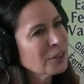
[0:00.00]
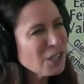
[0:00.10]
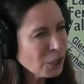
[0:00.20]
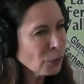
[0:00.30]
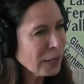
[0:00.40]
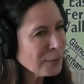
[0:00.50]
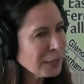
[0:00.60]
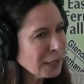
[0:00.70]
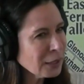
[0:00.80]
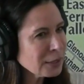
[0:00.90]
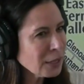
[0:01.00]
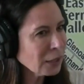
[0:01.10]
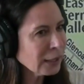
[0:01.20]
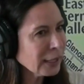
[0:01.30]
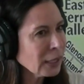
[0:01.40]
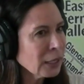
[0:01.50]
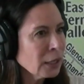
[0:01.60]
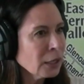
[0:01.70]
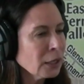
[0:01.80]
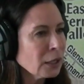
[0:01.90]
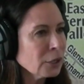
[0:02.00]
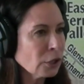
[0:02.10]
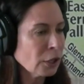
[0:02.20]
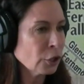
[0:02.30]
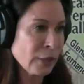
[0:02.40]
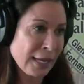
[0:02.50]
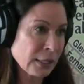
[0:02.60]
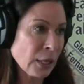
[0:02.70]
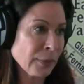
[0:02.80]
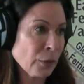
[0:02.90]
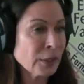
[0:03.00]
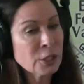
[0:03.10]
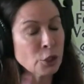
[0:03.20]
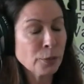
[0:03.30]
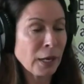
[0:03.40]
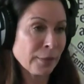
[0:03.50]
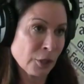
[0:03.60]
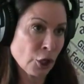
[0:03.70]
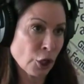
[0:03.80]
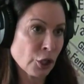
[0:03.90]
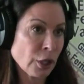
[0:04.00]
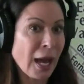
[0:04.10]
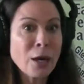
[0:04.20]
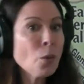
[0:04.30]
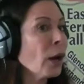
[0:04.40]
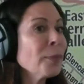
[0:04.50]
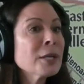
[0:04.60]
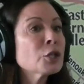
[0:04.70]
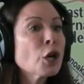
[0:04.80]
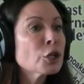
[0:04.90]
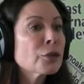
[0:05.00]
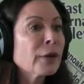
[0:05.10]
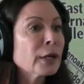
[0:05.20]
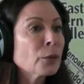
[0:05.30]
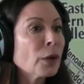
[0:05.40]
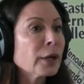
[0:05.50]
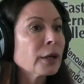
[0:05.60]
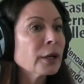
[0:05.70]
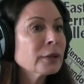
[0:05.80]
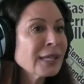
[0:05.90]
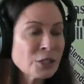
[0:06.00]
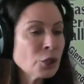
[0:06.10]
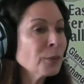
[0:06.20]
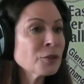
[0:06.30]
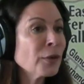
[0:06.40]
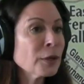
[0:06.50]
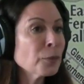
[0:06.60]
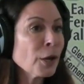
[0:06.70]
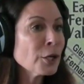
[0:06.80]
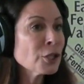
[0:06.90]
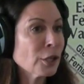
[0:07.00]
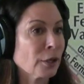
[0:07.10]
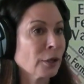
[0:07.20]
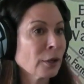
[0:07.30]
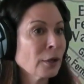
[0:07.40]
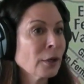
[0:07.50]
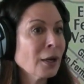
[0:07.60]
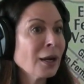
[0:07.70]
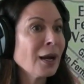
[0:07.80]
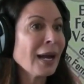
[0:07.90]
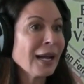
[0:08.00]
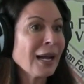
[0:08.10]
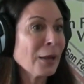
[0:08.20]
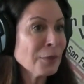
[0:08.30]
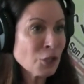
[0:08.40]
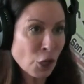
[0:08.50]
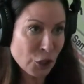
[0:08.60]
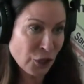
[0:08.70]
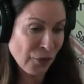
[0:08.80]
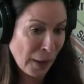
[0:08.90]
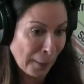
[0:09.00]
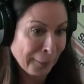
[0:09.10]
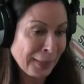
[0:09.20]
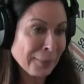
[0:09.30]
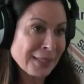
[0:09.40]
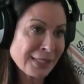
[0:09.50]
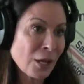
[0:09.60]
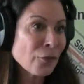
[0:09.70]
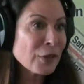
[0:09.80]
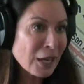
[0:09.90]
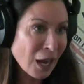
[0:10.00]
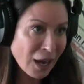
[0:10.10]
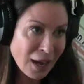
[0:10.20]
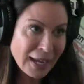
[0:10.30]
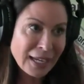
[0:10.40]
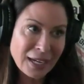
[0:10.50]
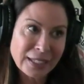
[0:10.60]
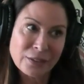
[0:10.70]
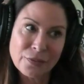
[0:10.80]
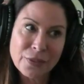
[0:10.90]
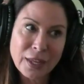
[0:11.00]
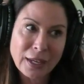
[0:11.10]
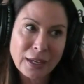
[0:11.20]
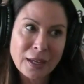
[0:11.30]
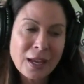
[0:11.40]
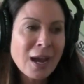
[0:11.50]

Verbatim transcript: Do you know what I mean? It's not like, you can't tell me what to do, but I'm in charge of, I don't want to be in charge of anyone. That's too much fucking pressure. Yeah. I'm in charge of me, myself, and I kind of thing.